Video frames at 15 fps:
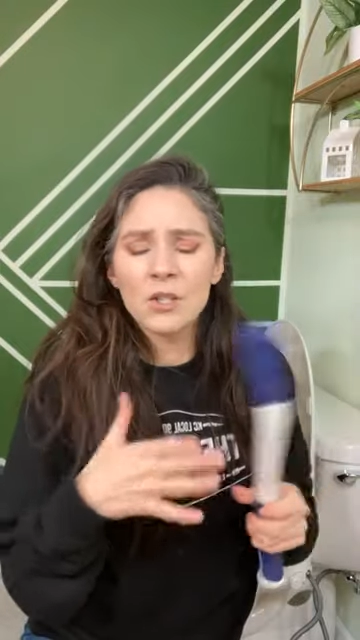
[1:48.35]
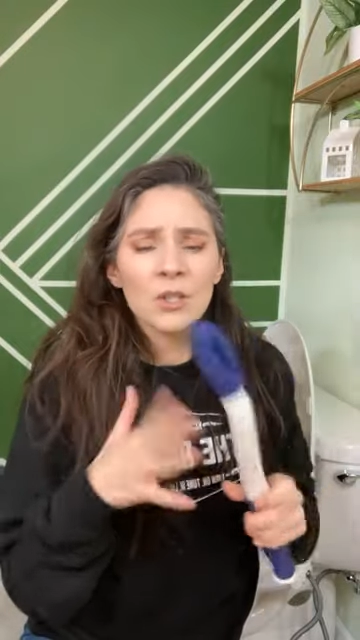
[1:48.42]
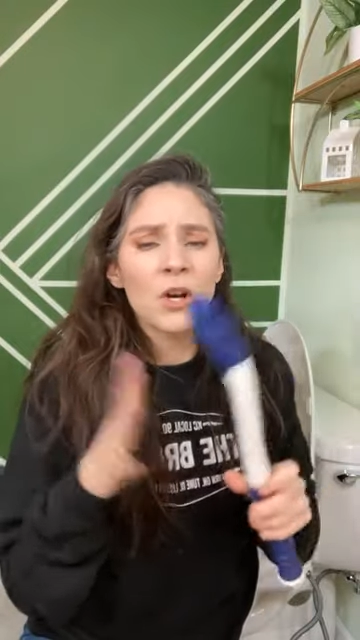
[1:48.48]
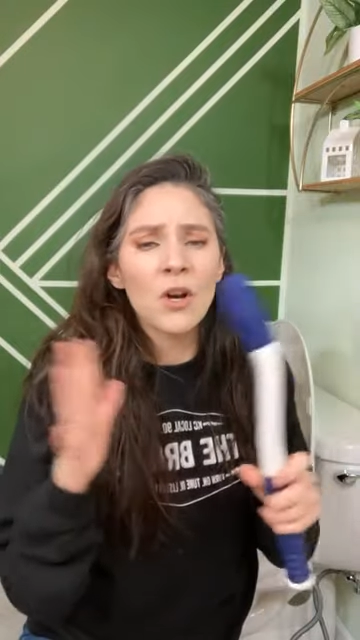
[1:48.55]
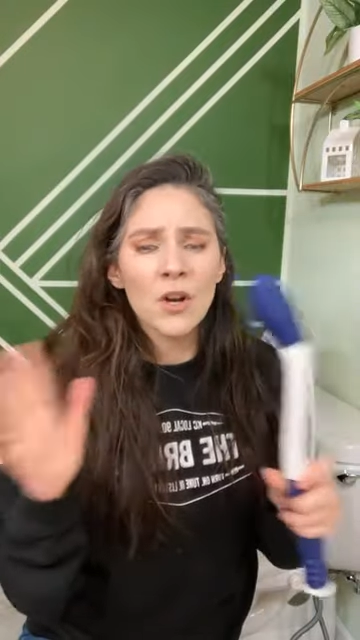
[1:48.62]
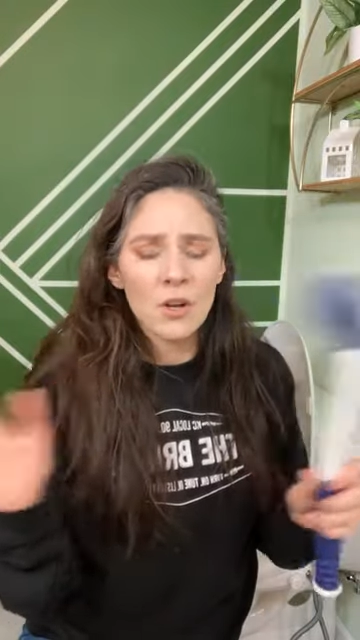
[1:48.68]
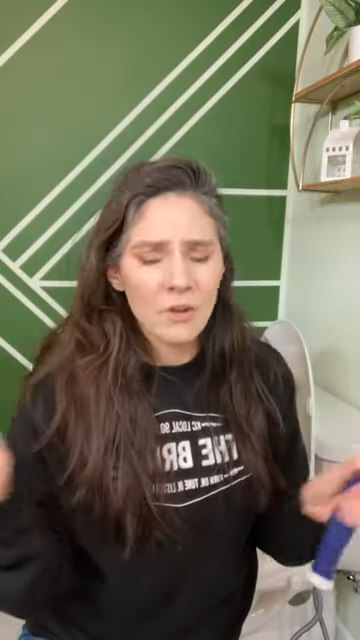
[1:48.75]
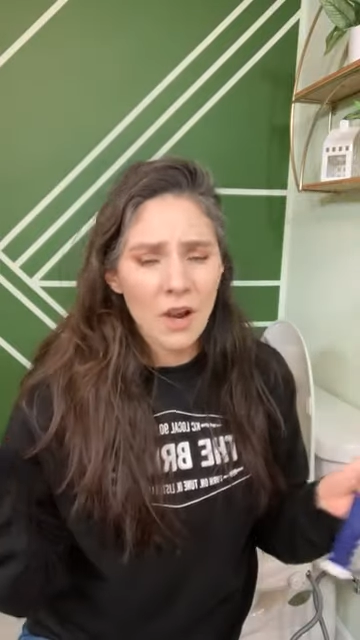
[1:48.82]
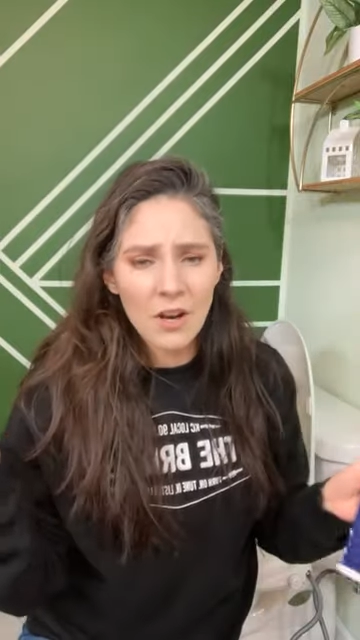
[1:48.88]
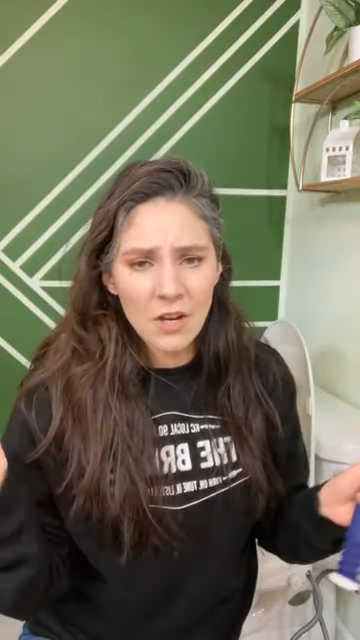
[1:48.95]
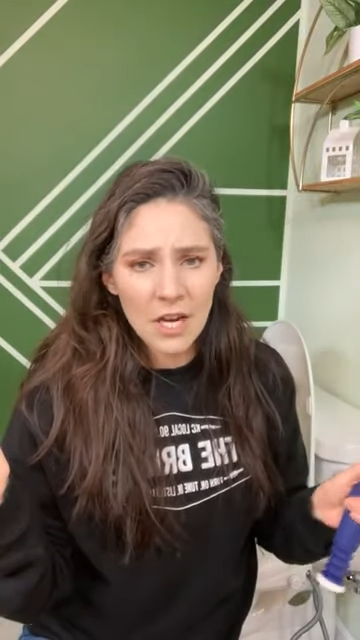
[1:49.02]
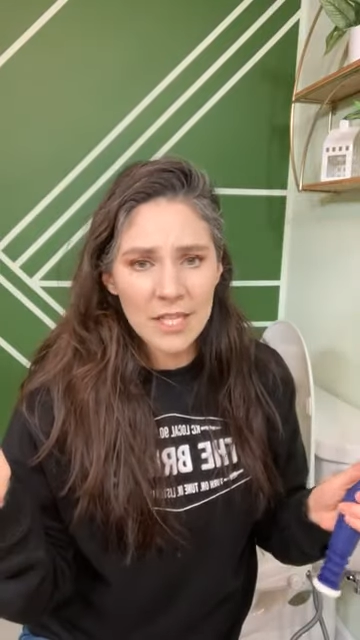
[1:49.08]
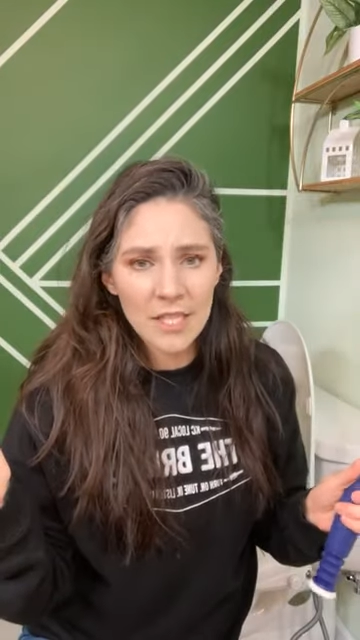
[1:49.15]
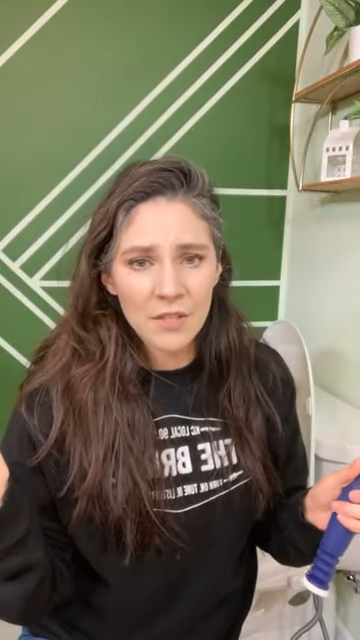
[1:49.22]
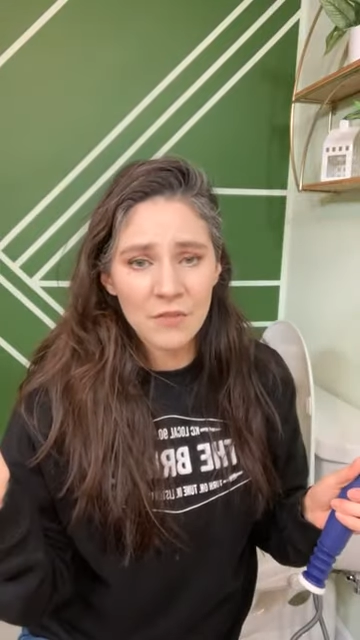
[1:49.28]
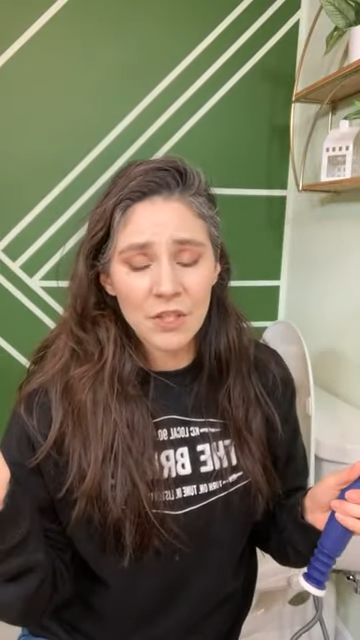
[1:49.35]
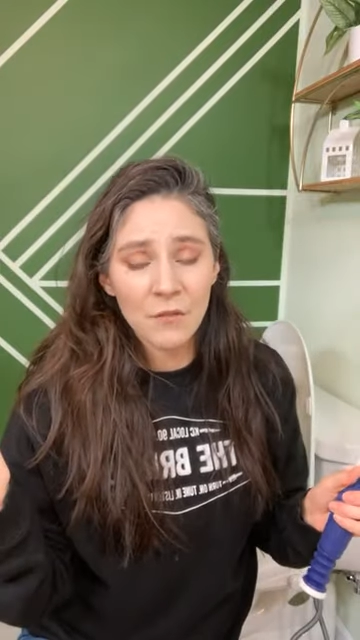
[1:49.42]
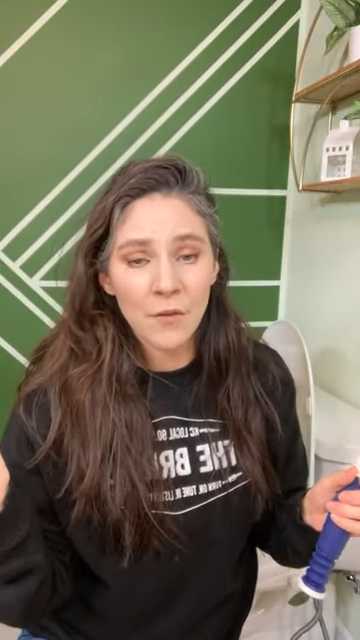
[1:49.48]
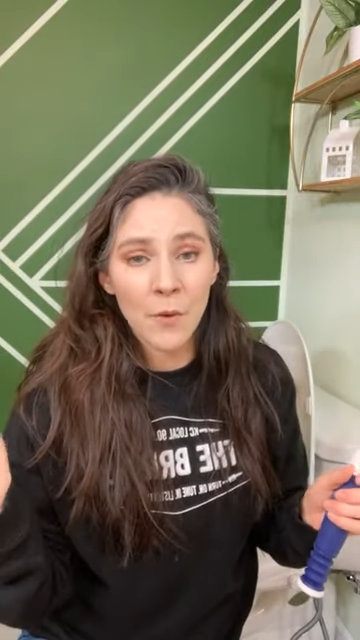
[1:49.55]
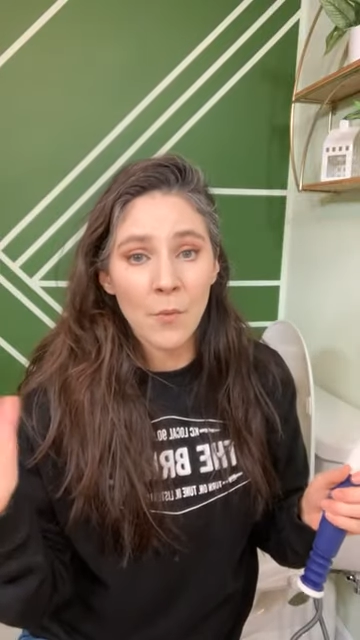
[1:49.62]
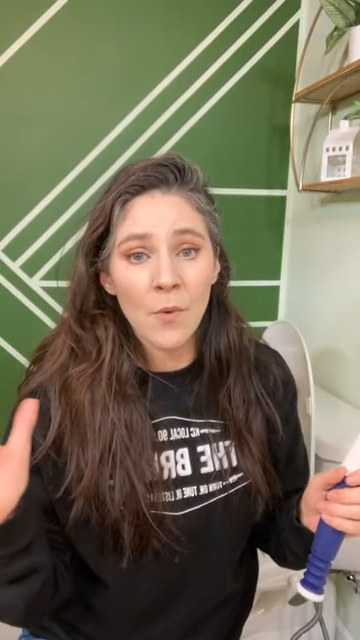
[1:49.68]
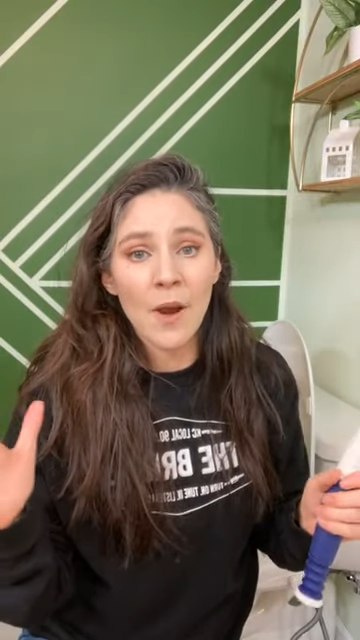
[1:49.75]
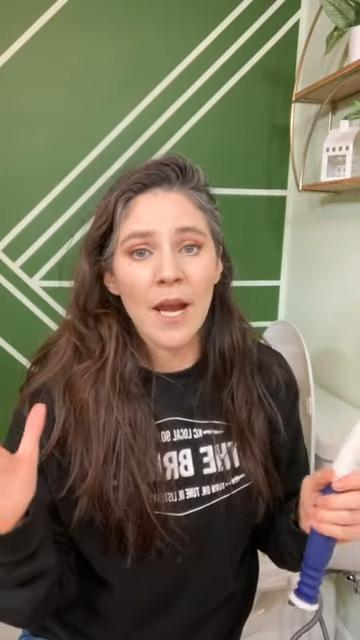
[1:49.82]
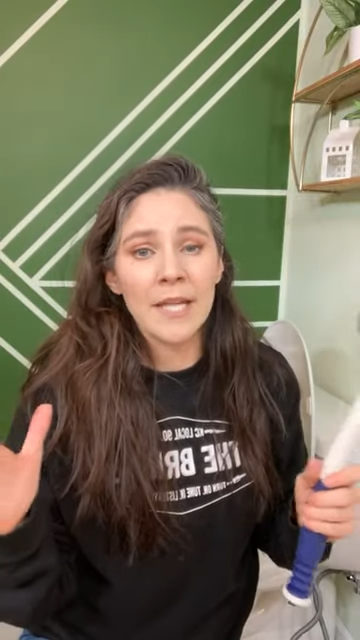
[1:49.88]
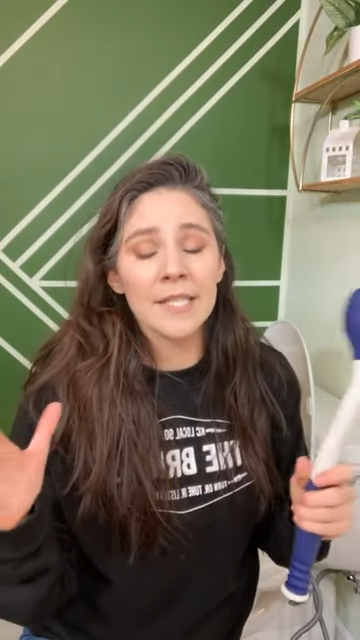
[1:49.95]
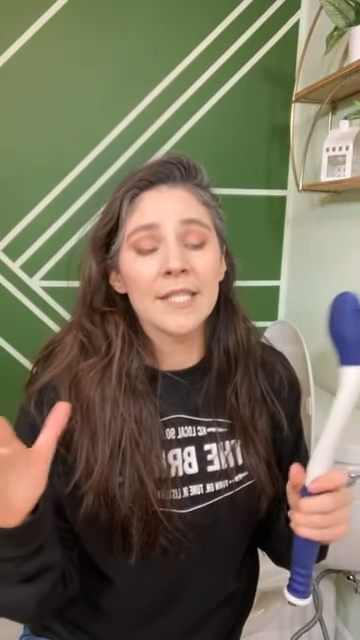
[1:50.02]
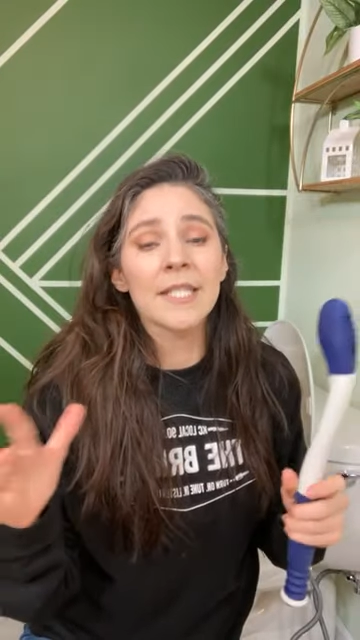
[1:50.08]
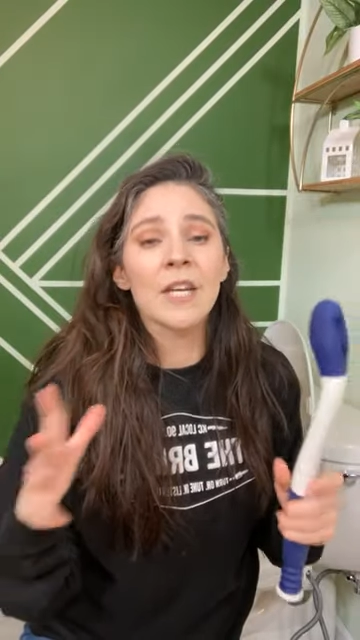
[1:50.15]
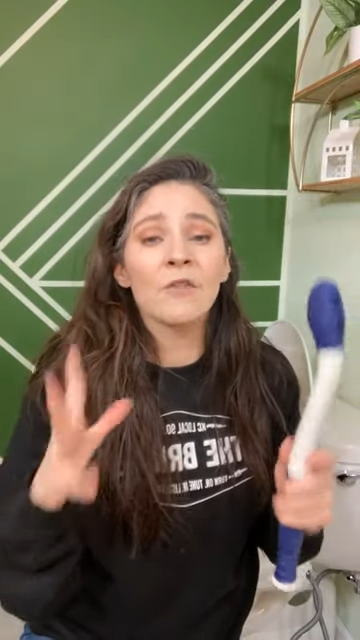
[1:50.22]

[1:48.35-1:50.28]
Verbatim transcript: There's all all kinds of different ones.